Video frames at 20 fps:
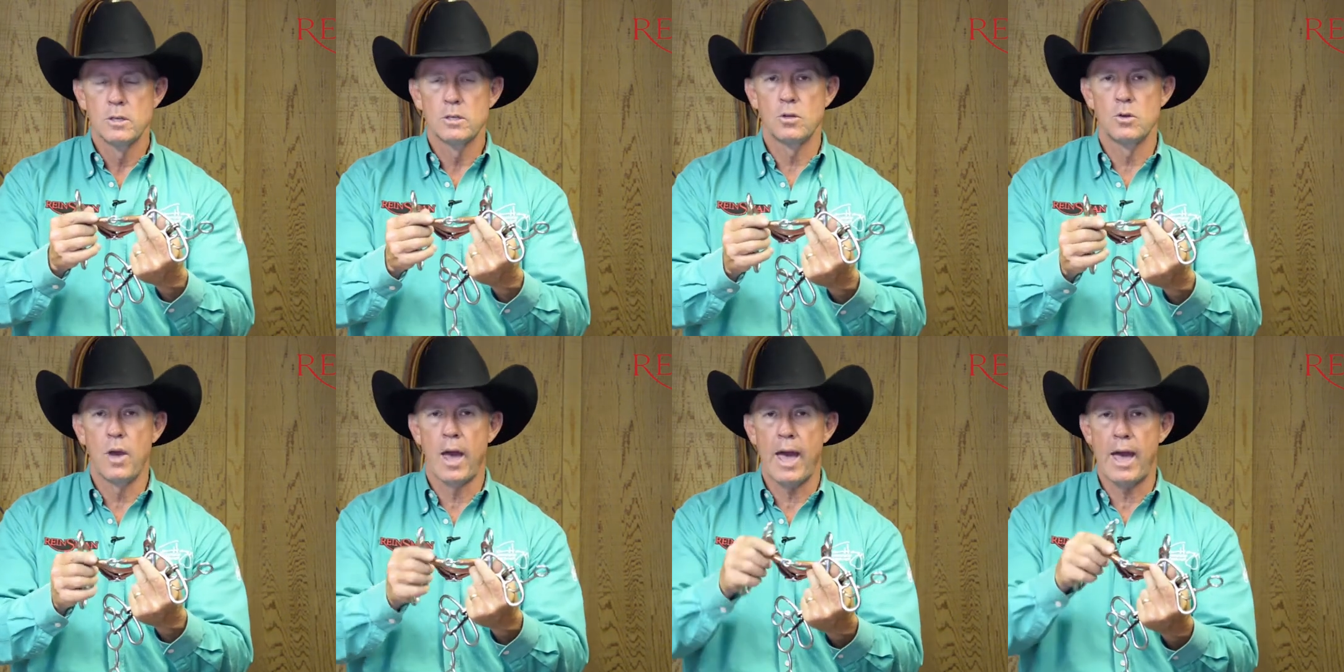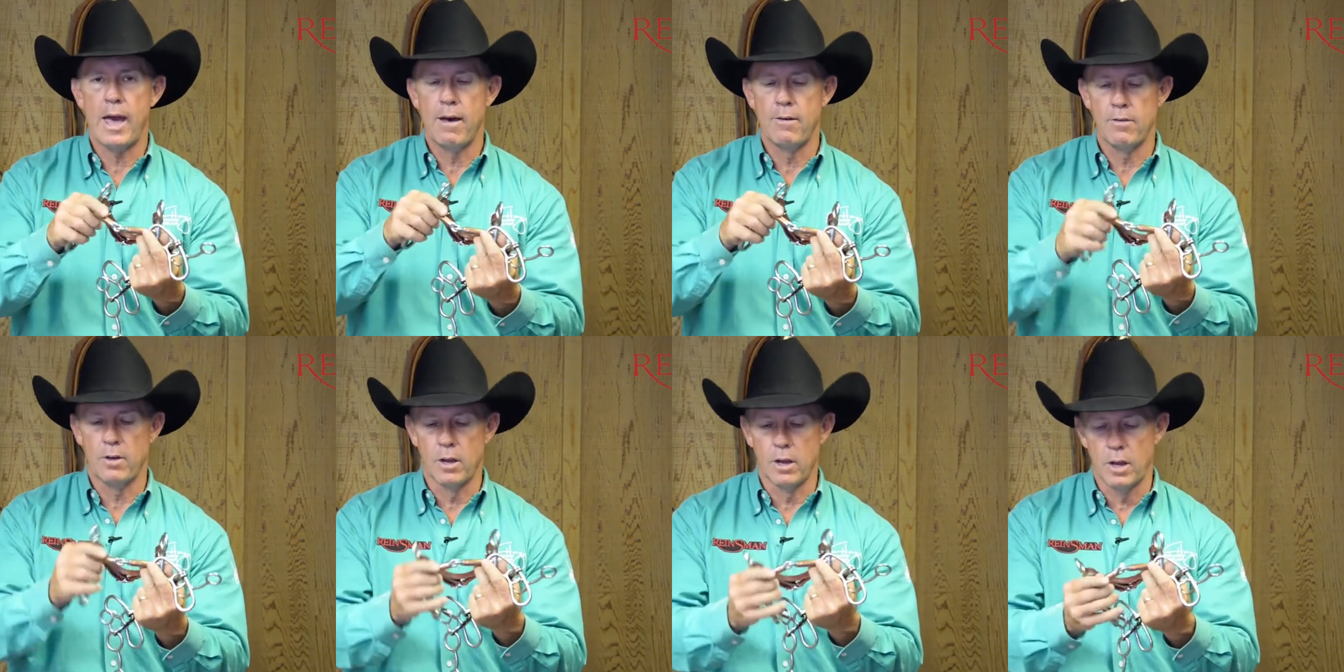to
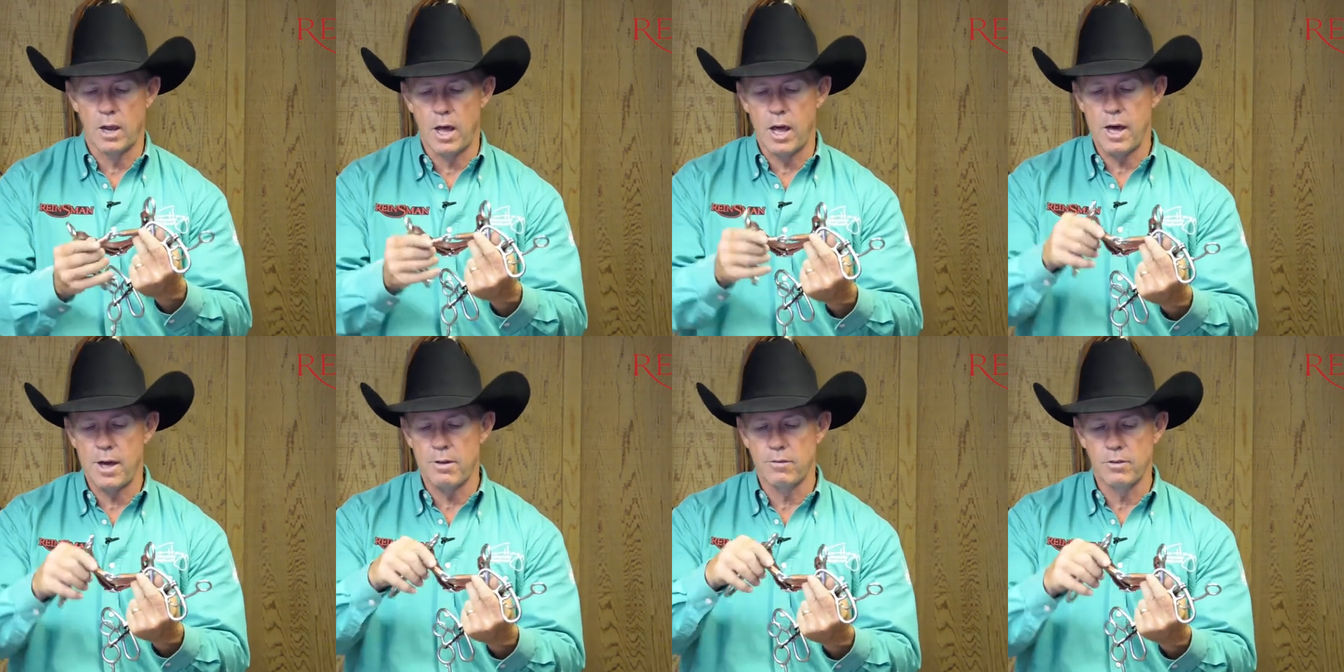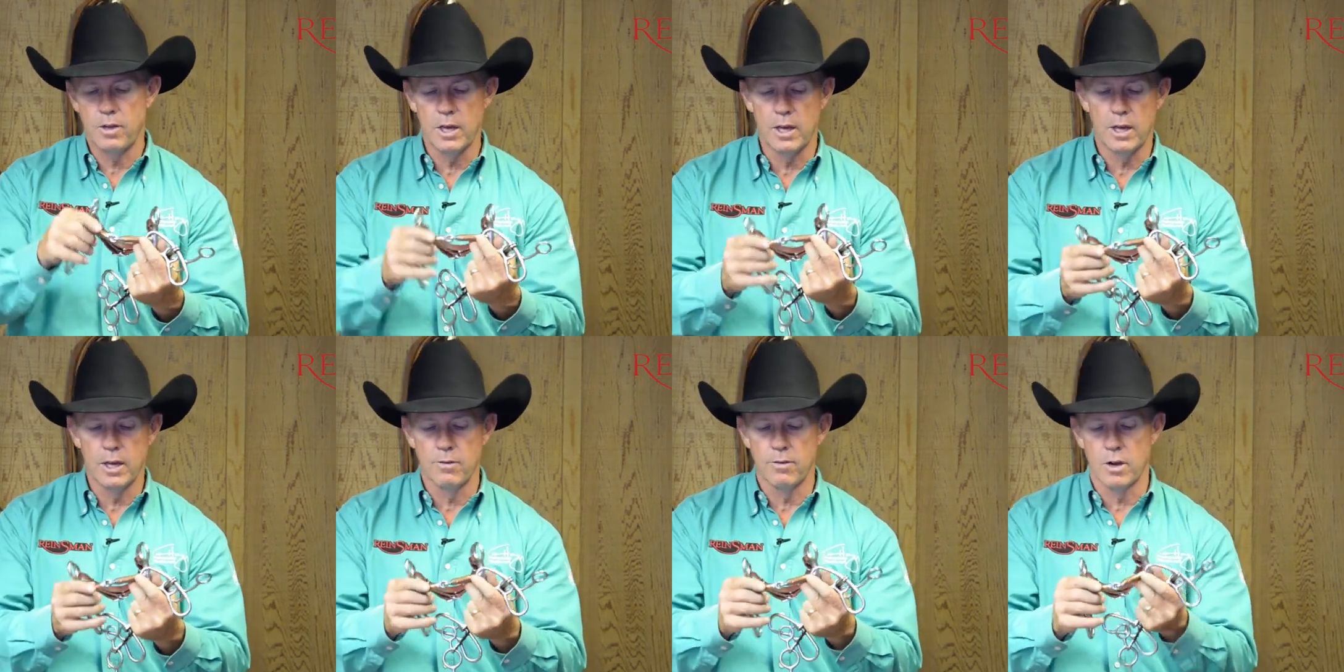have a lot of
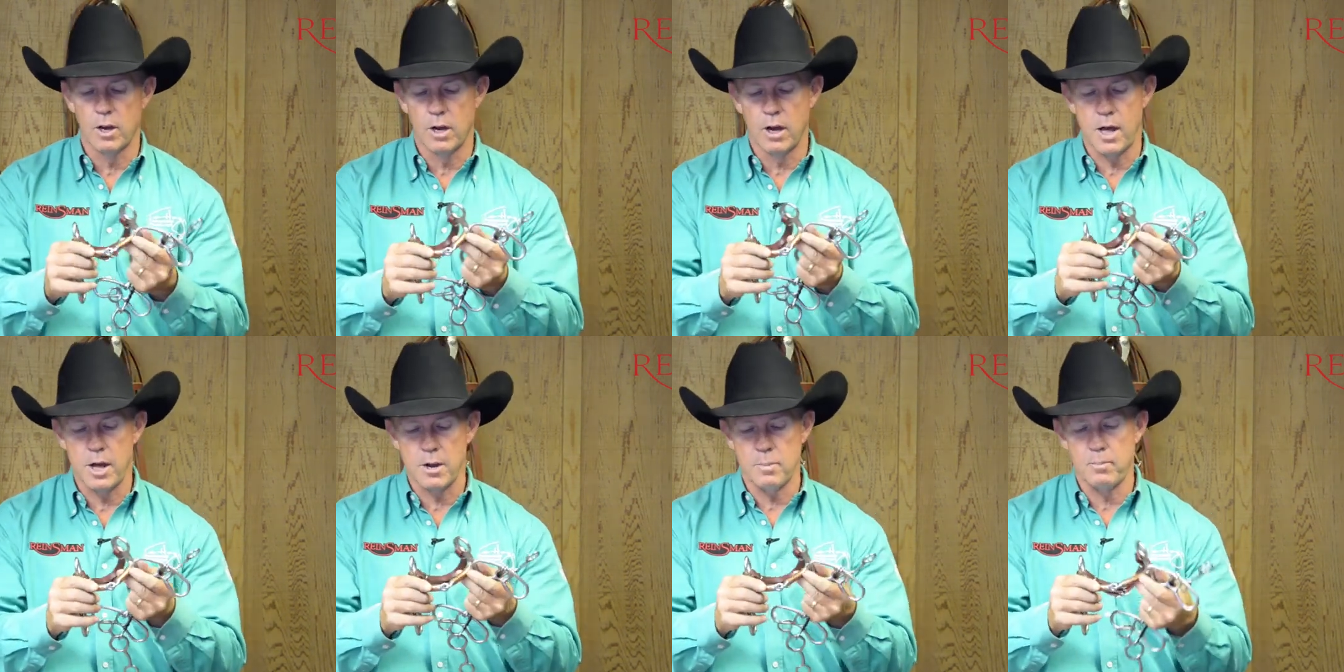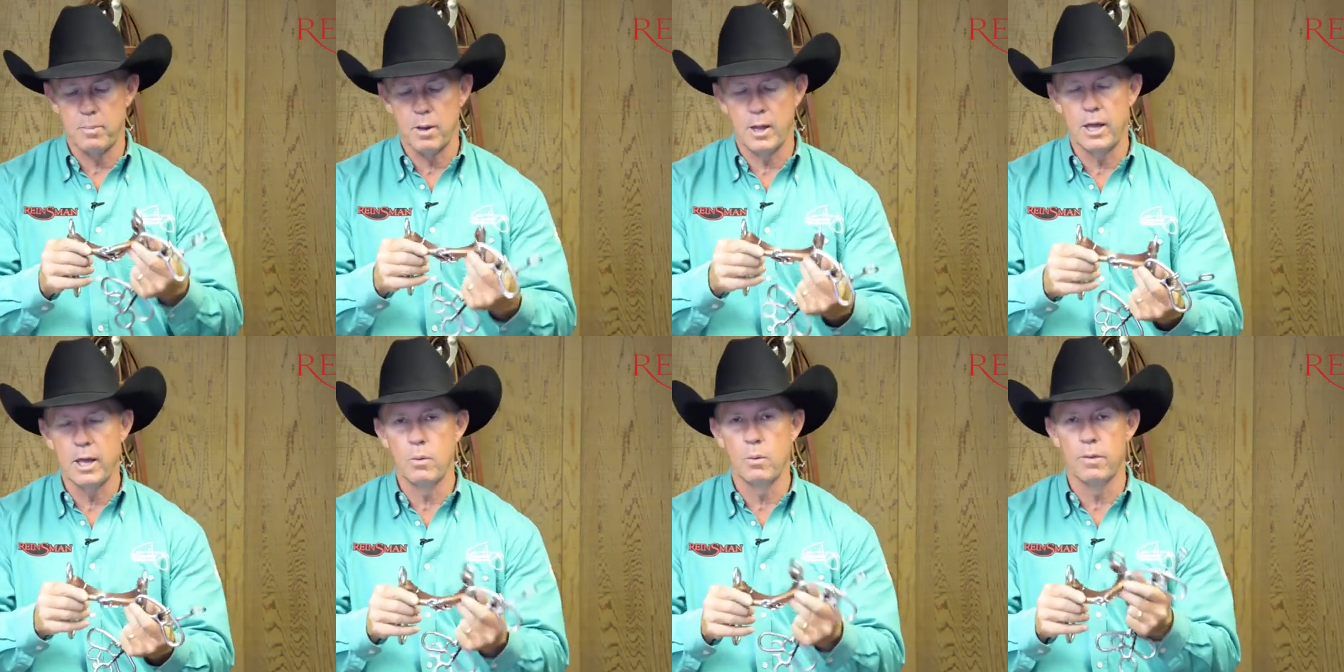give and a lot of
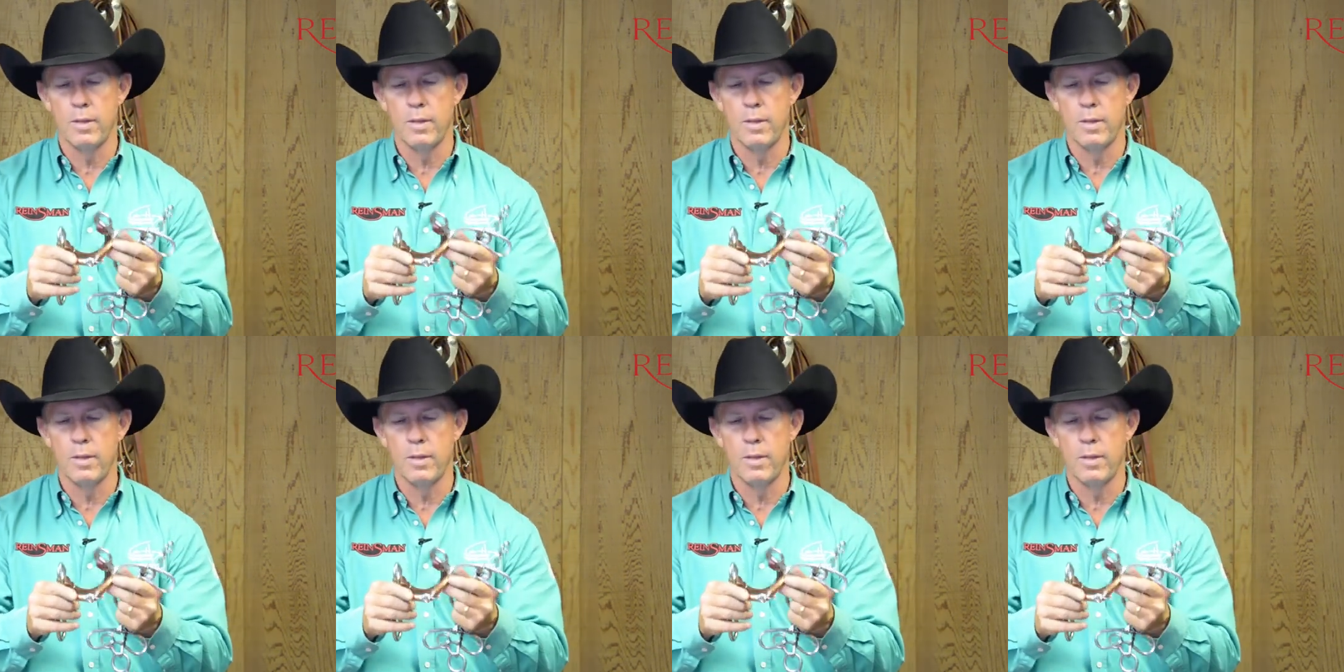play